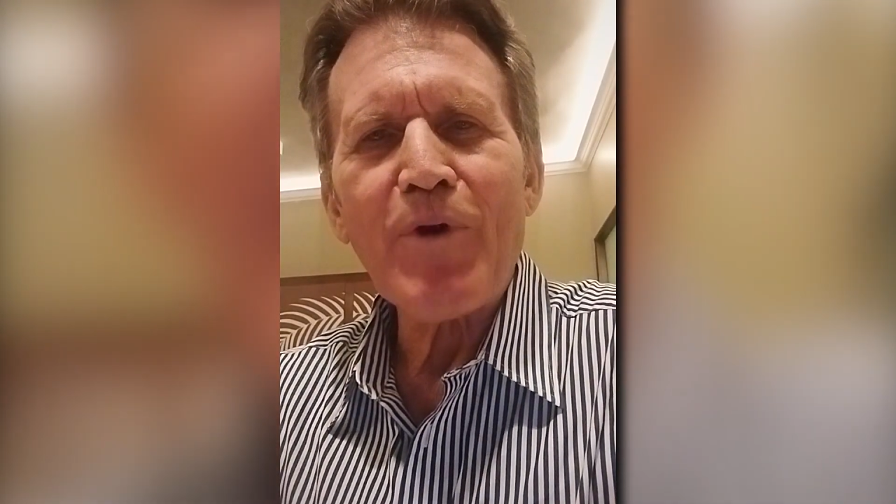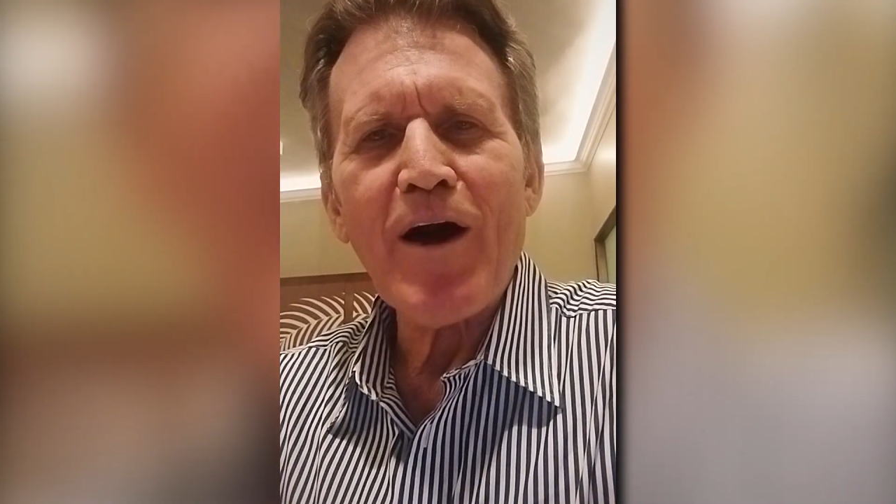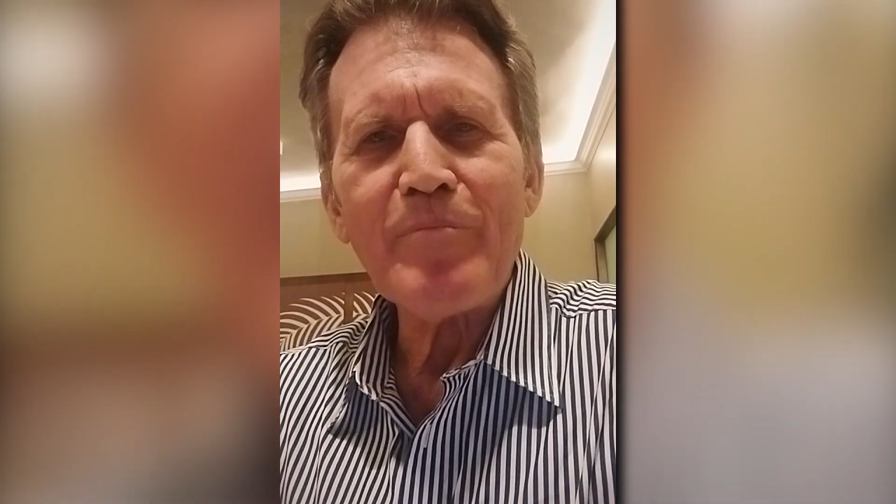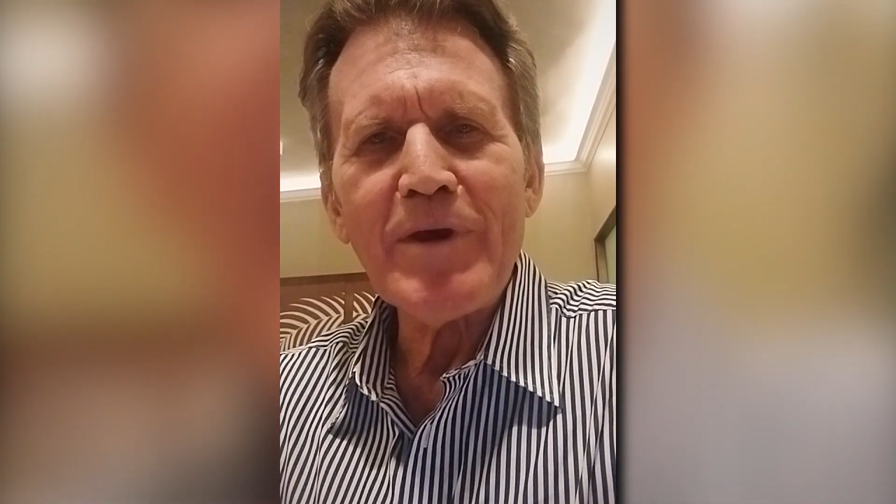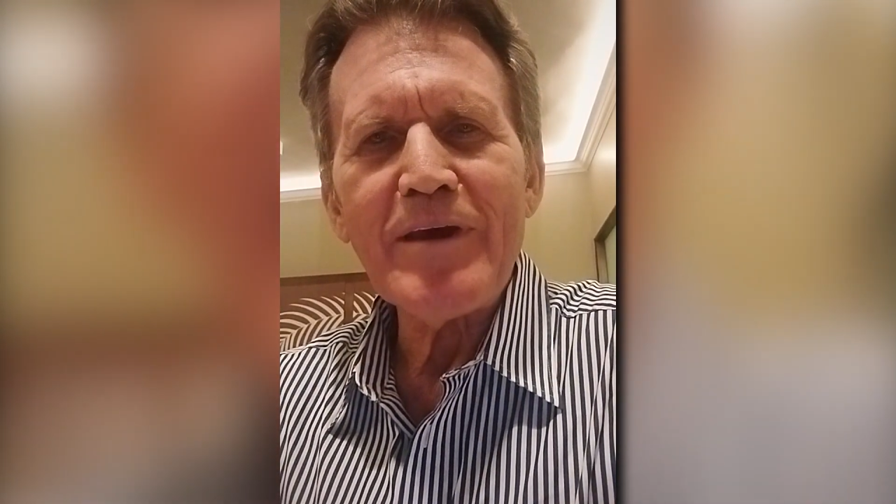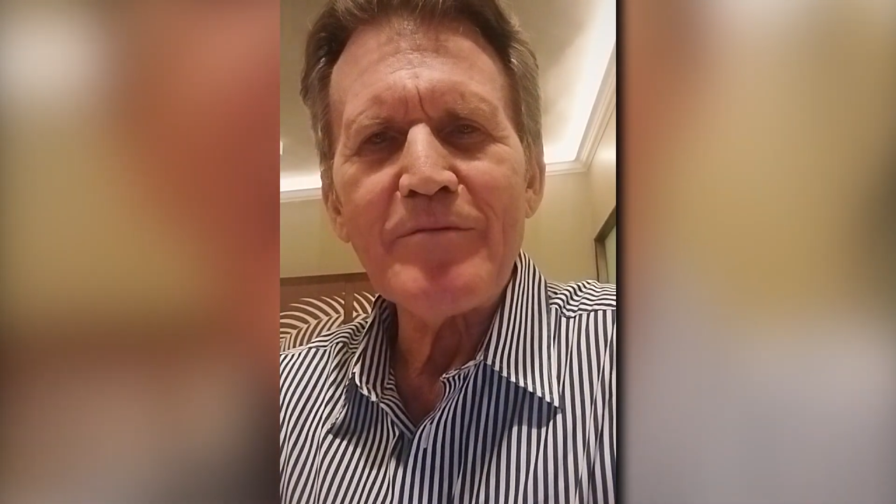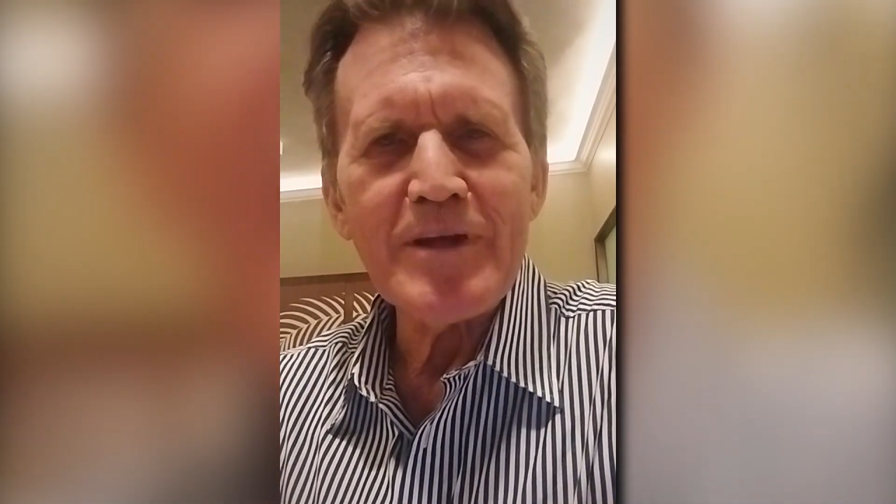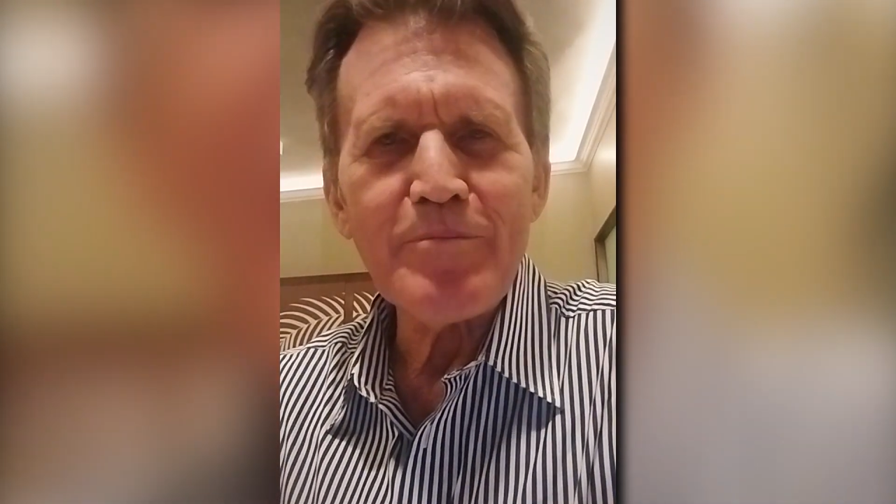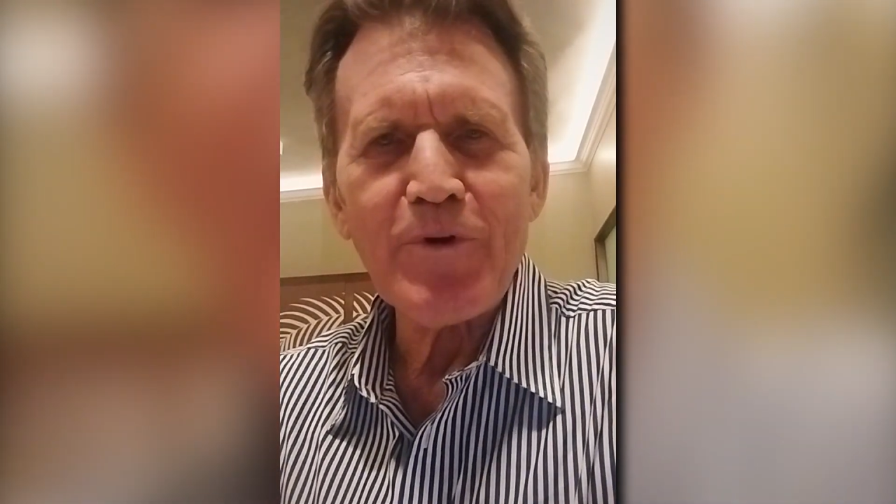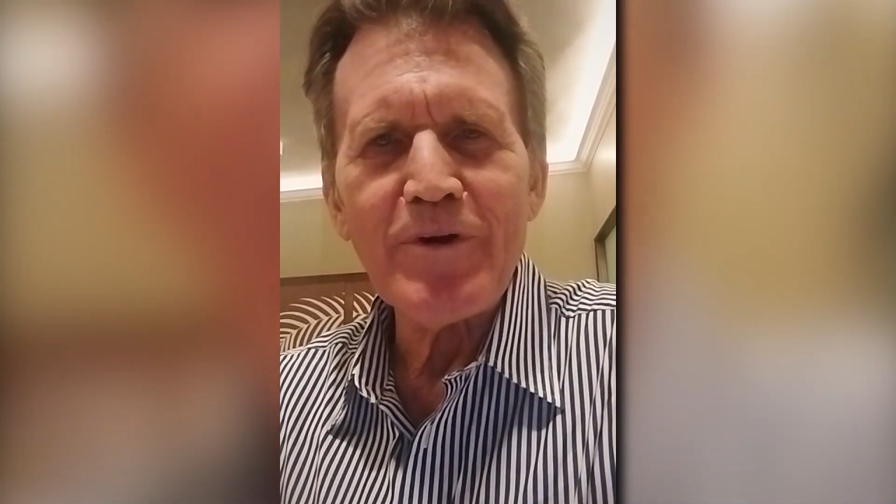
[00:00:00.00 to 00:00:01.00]
brought me
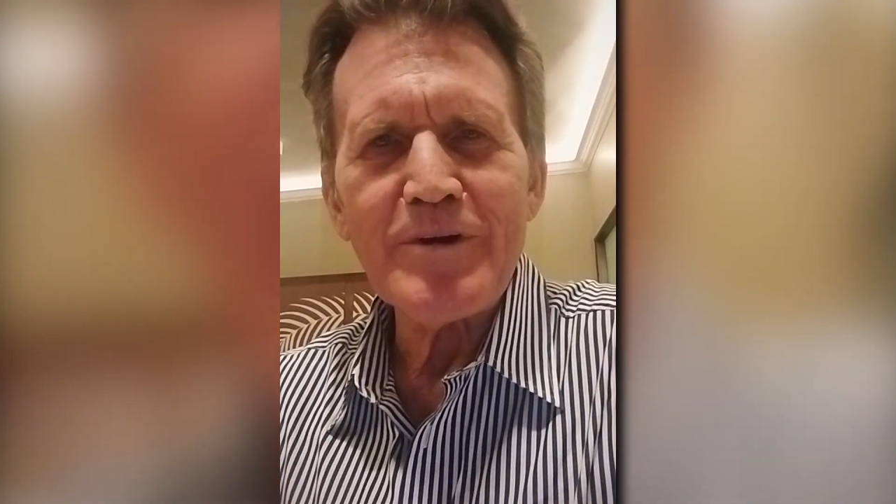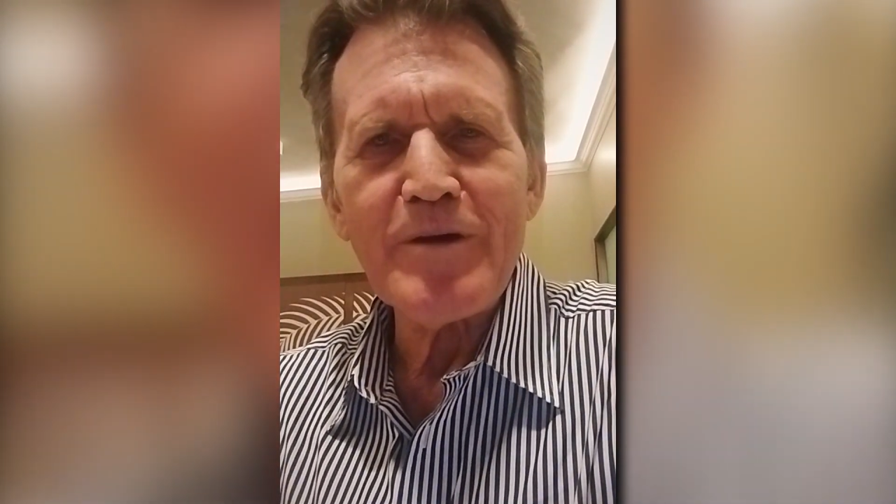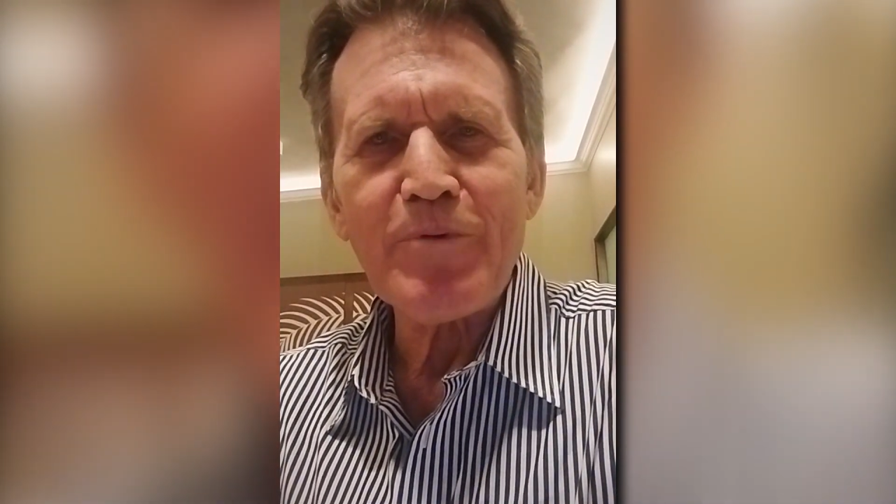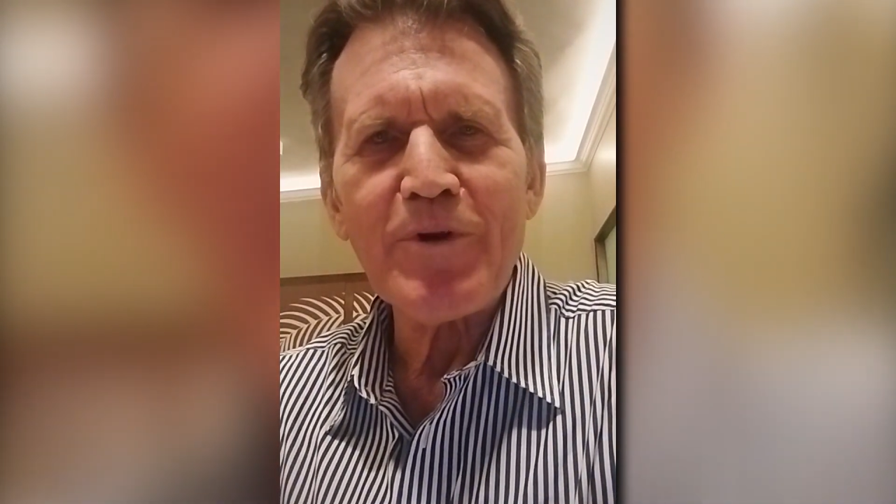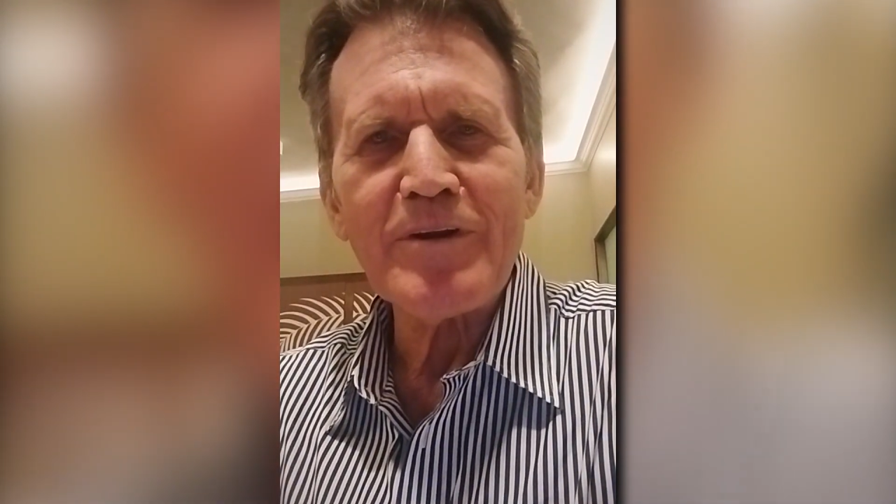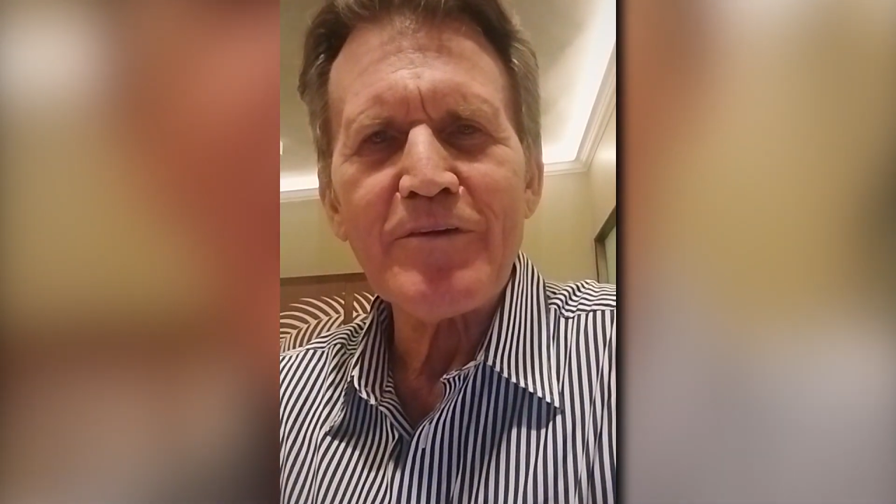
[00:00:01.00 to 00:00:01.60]
deeper and deeper